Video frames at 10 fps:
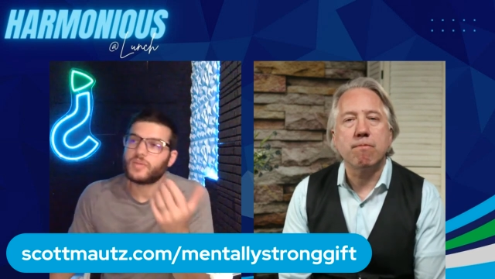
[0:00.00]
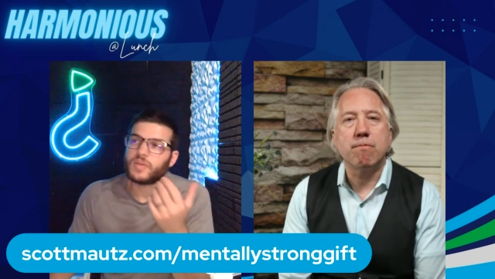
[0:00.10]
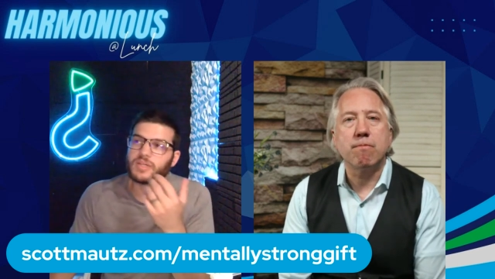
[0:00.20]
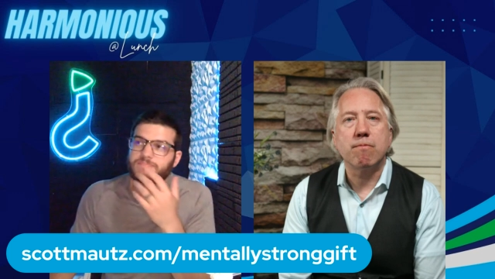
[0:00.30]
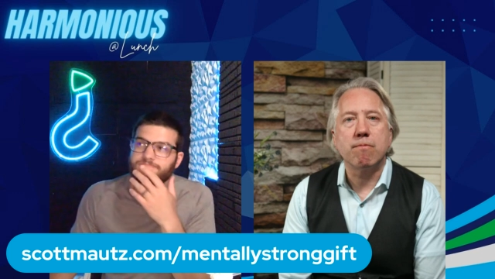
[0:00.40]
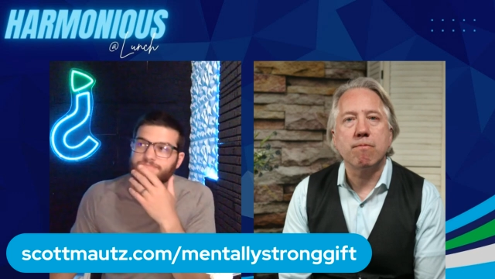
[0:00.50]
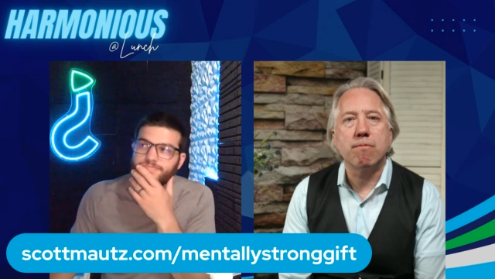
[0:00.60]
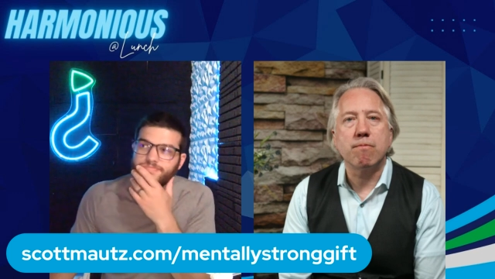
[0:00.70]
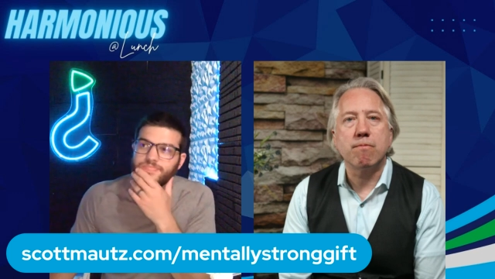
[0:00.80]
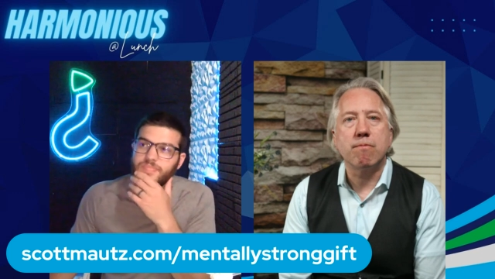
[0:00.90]
Speaker 1: know what?
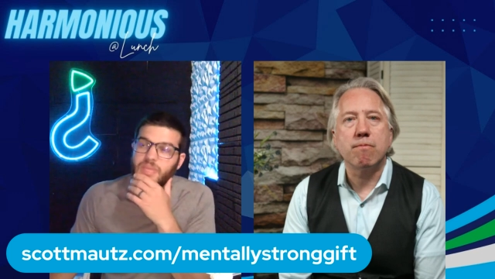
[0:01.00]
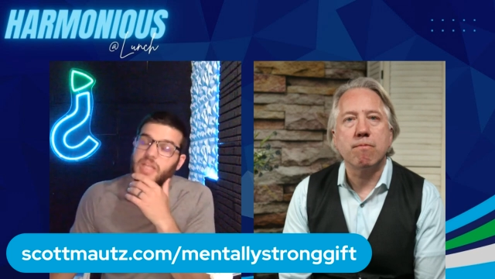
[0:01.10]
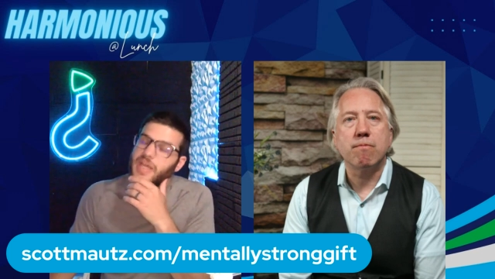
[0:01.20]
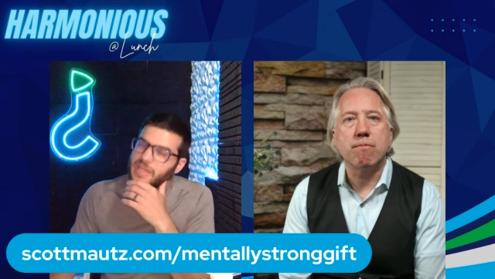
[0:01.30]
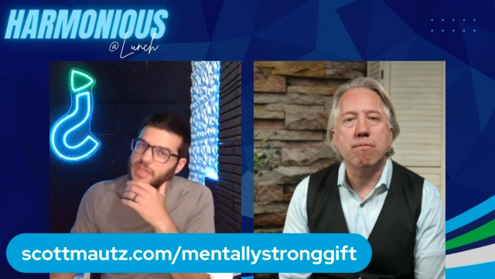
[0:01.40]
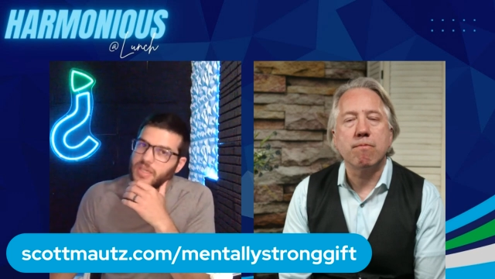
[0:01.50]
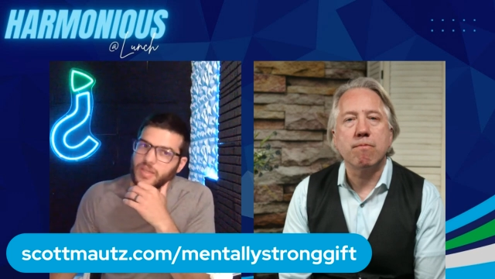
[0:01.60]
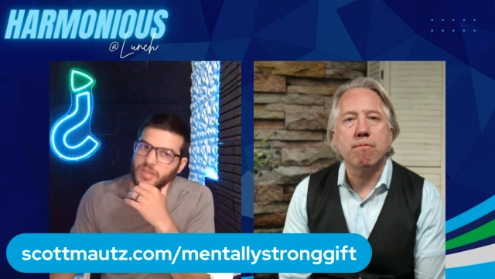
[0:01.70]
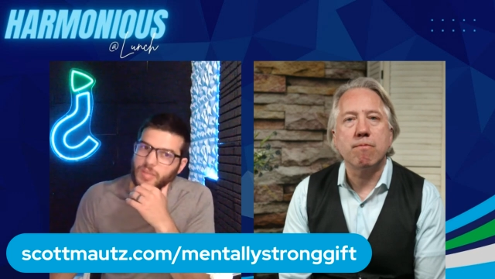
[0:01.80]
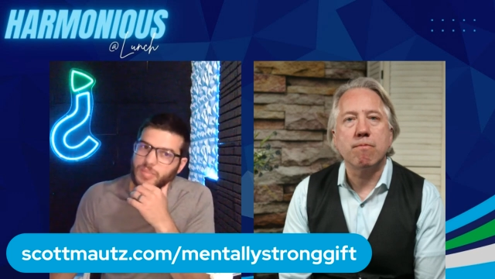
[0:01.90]
I like
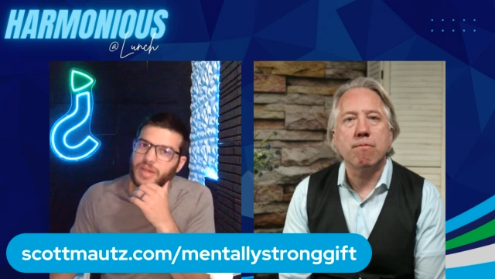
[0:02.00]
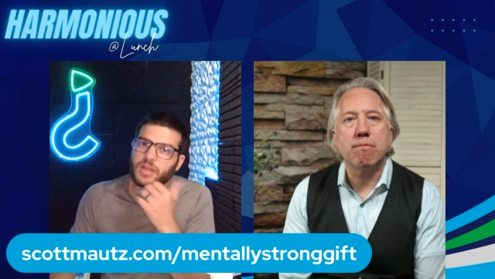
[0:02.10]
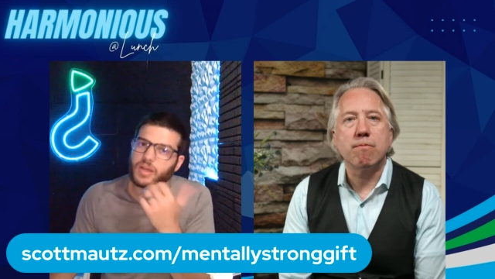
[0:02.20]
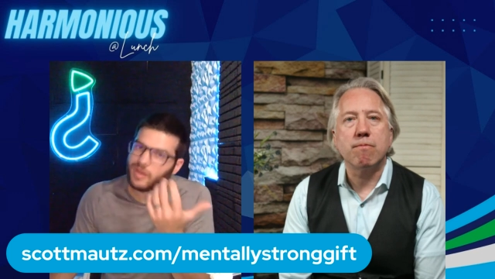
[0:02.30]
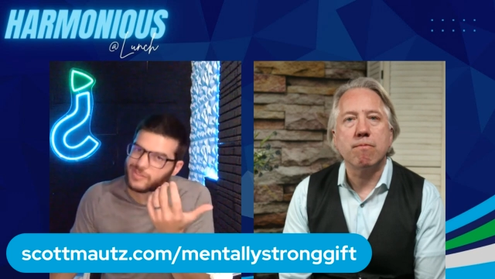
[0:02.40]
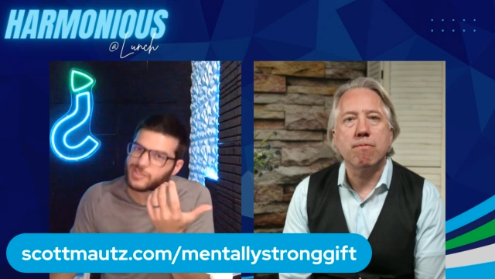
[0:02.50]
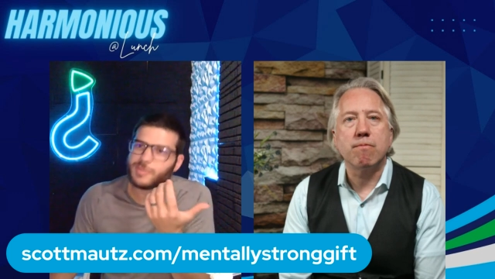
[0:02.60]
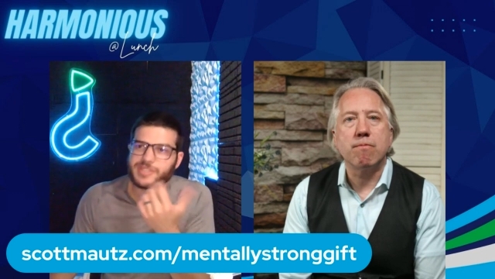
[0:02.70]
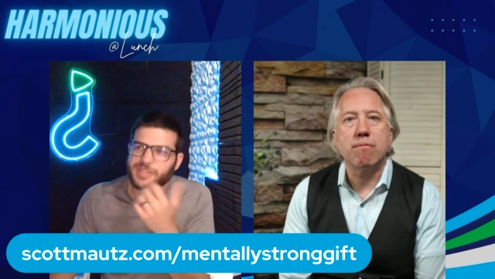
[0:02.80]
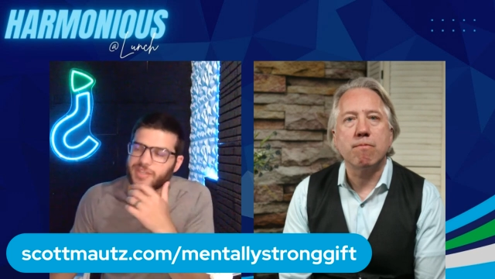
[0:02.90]
it. I'm not one hundred
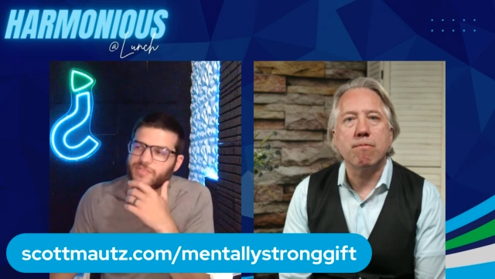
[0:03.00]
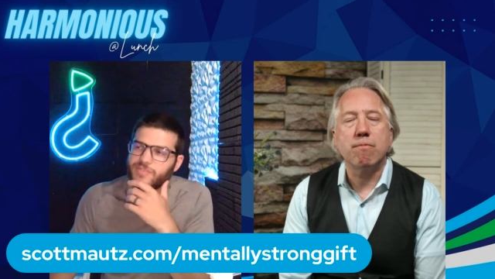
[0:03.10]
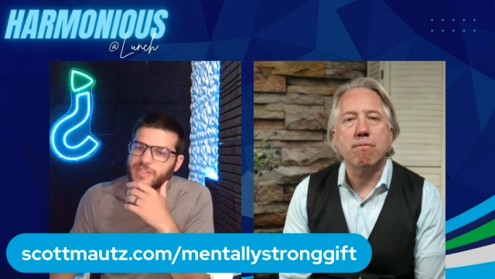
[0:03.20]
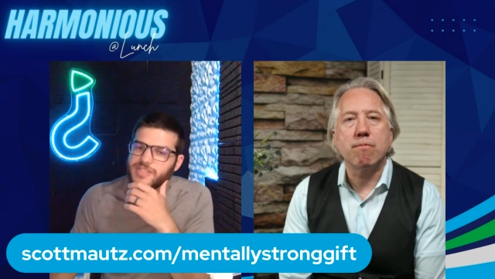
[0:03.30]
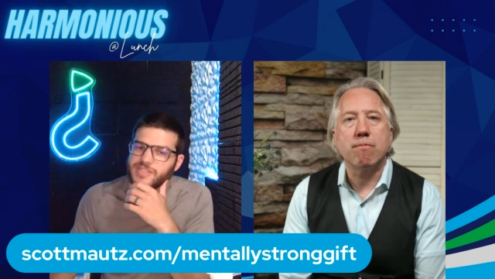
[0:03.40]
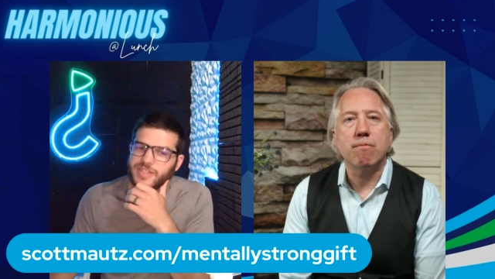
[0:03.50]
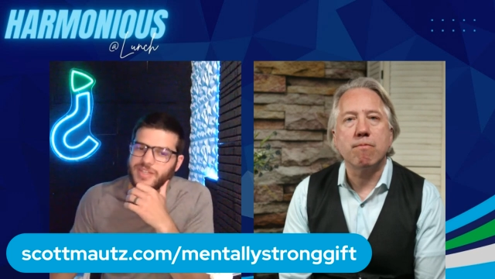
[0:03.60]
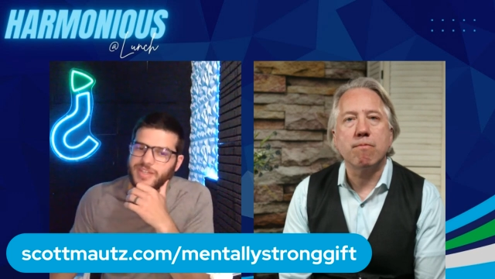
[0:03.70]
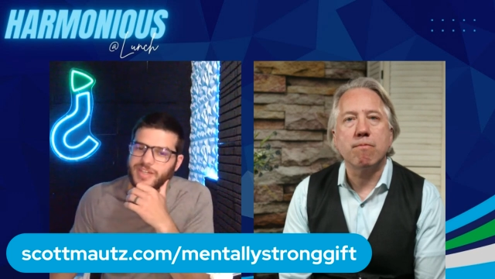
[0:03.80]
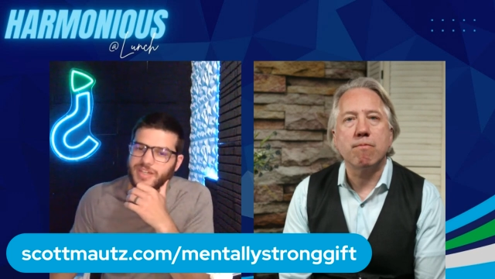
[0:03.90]
percent convinced.
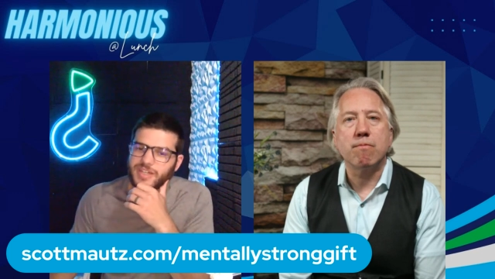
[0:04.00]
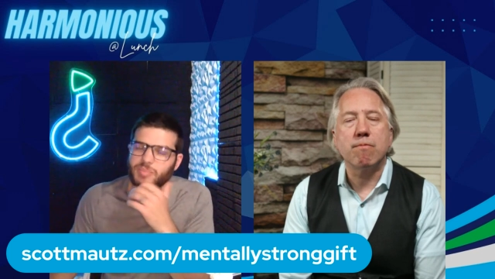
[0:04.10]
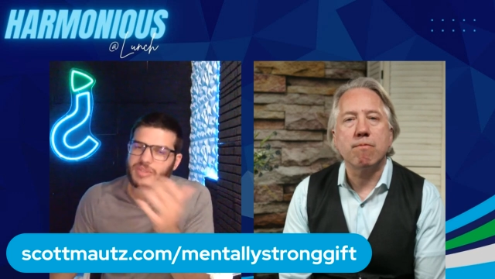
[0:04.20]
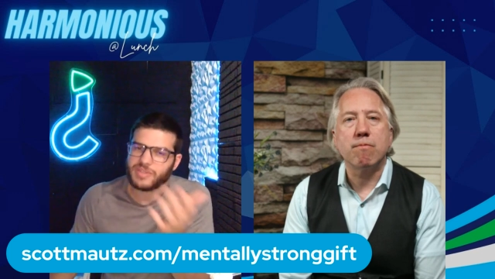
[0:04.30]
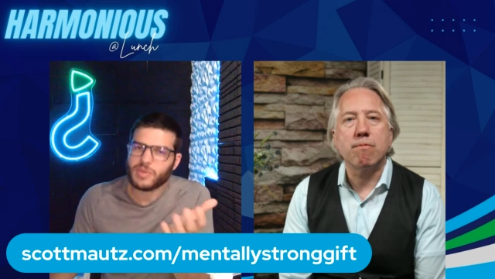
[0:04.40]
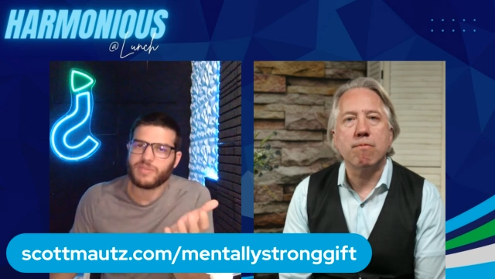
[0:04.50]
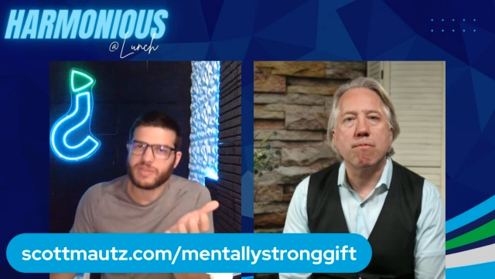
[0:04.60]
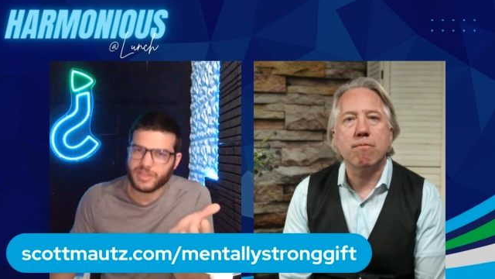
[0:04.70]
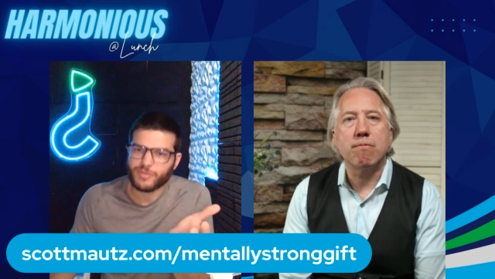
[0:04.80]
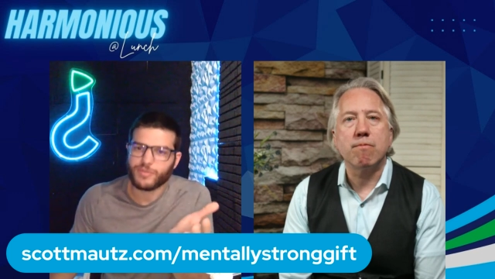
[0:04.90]
Uh, I believe you have
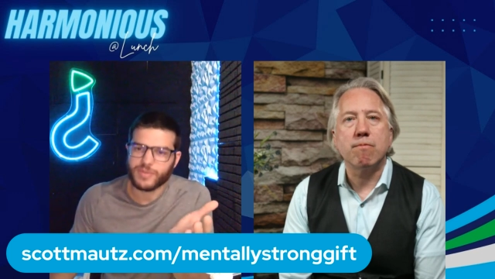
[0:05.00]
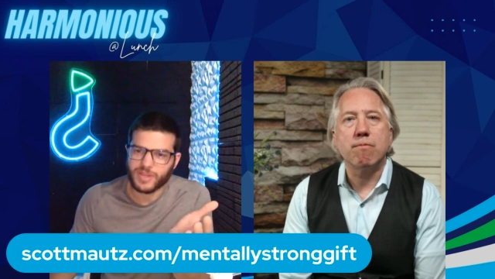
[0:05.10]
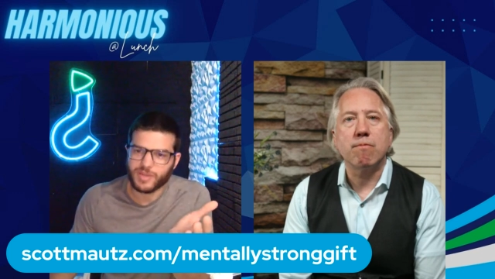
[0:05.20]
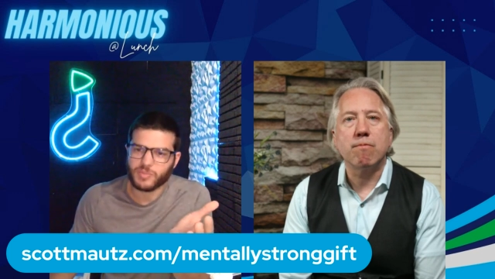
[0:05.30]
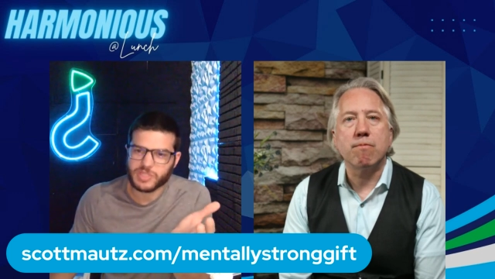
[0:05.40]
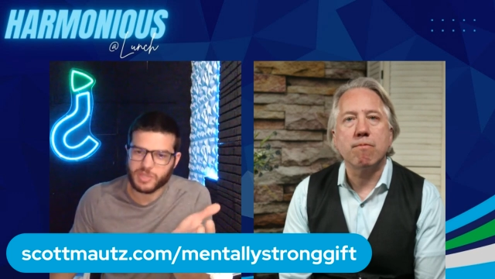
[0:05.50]
a gift for them, which